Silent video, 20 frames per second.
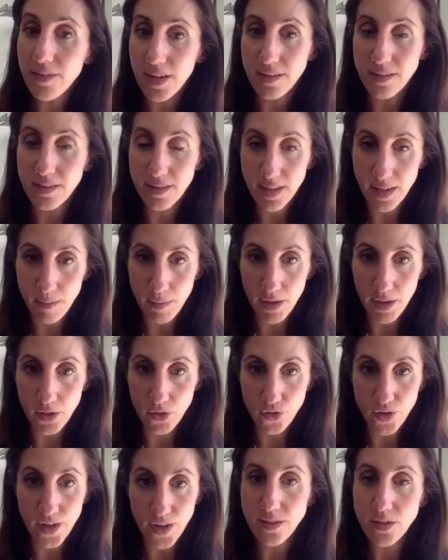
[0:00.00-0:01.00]
given us the
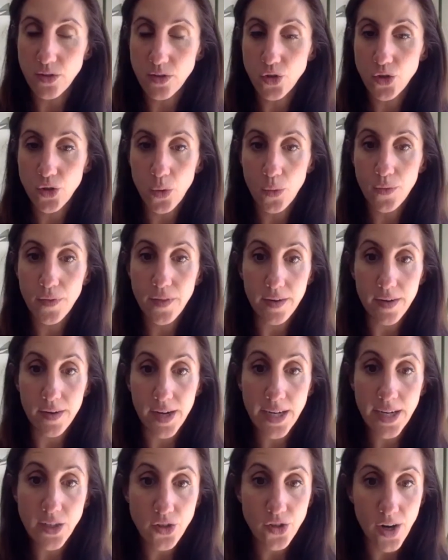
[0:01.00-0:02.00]
email address and
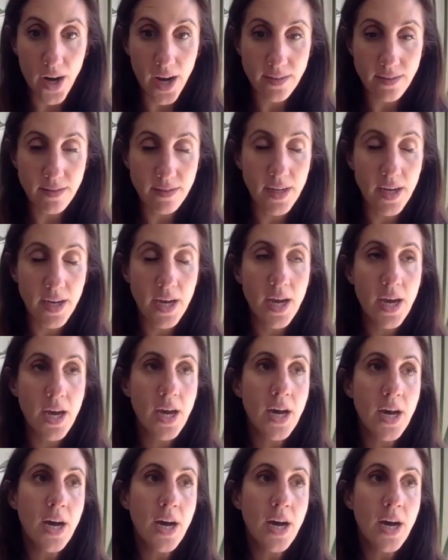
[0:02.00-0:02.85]
shown their interest.